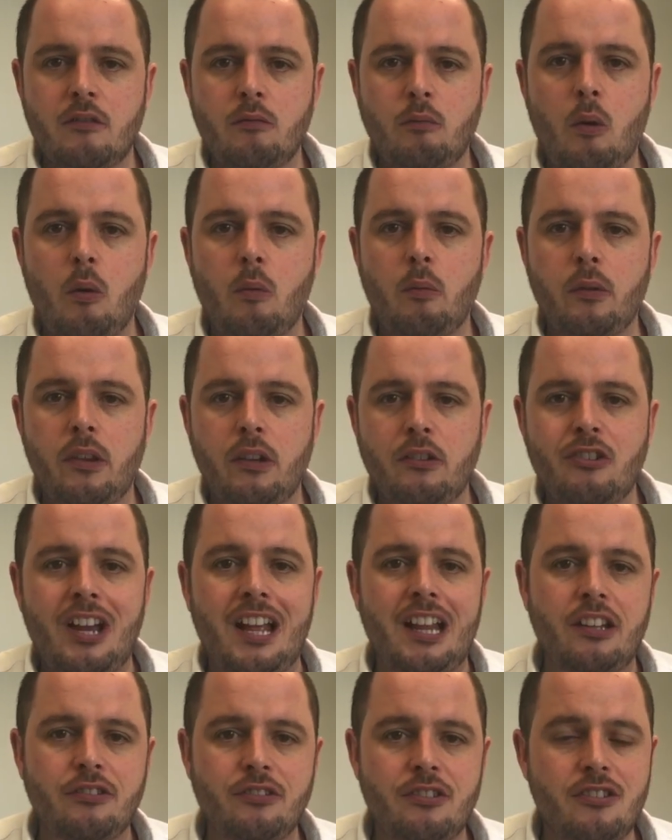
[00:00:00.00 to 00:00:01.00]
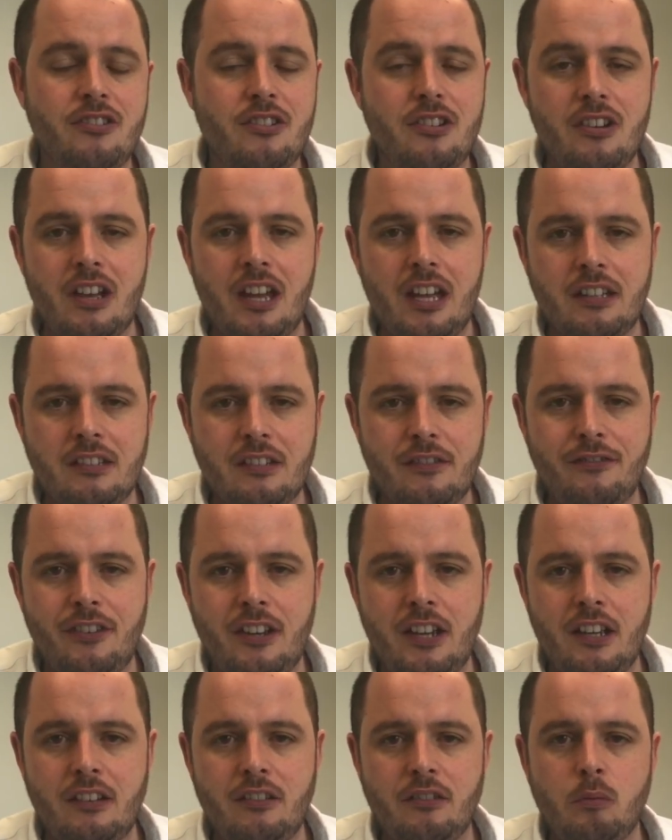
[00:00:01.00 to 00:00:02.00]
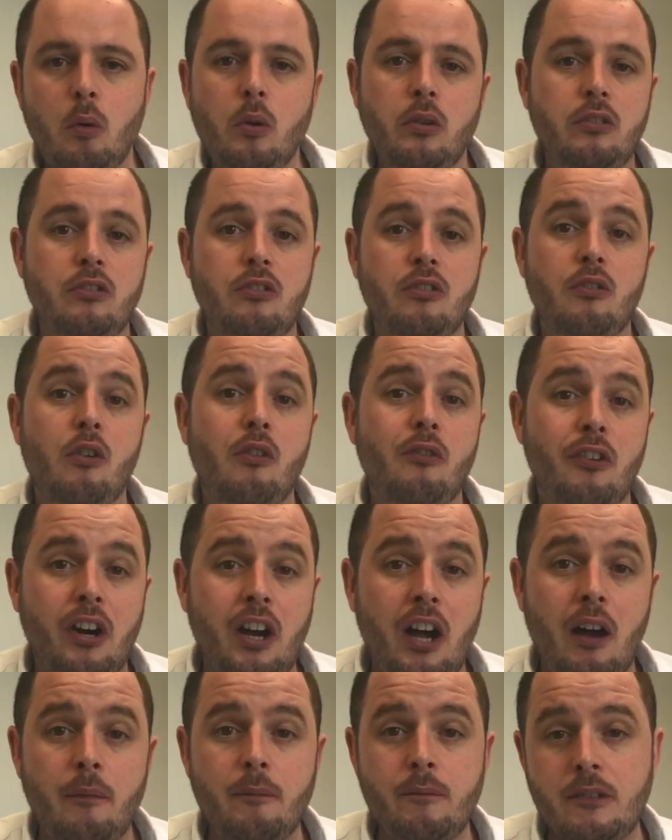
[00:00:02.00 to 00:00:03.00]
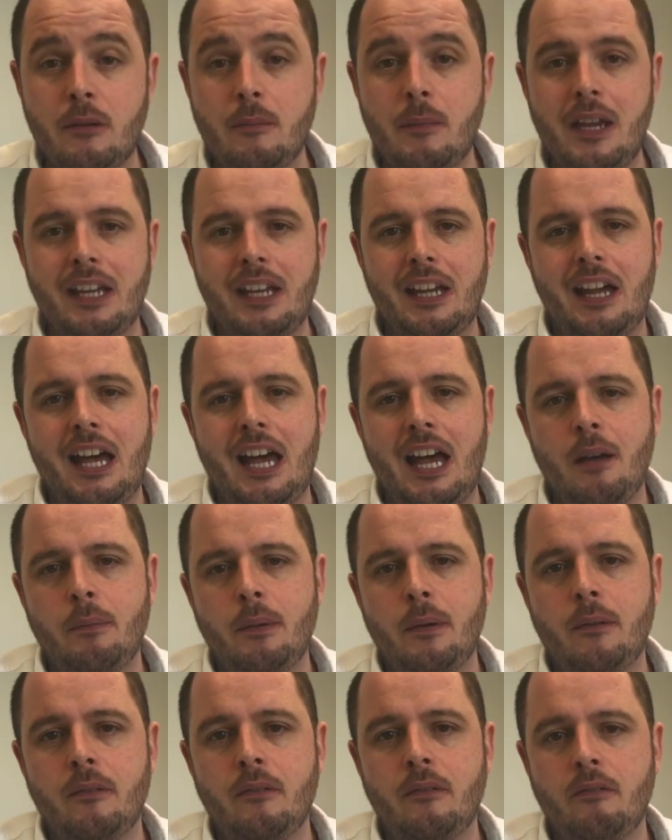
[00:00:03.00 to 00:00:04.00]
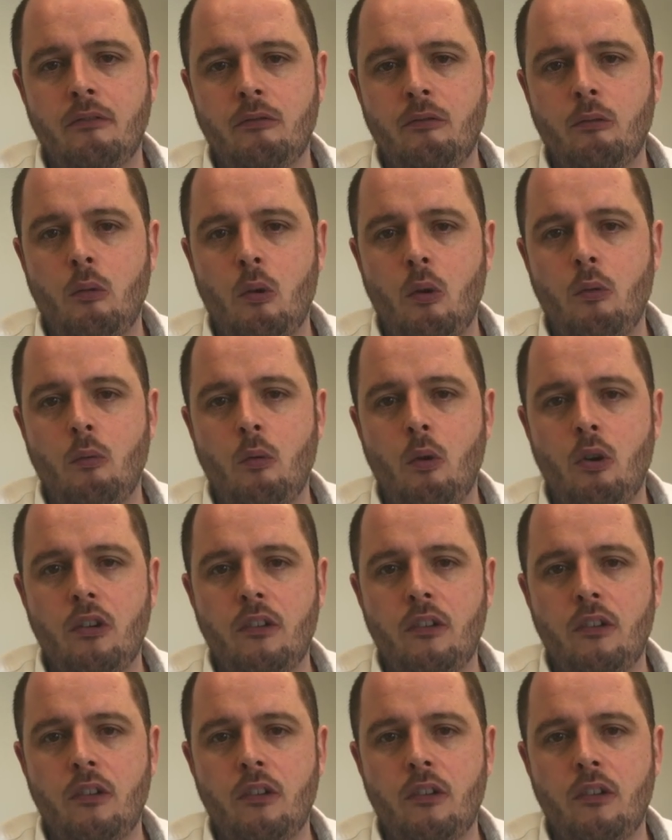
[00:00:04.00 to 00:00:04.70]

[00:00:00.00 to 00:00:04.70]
what were the challenges that you had to face, what did you overcome to make it happen, what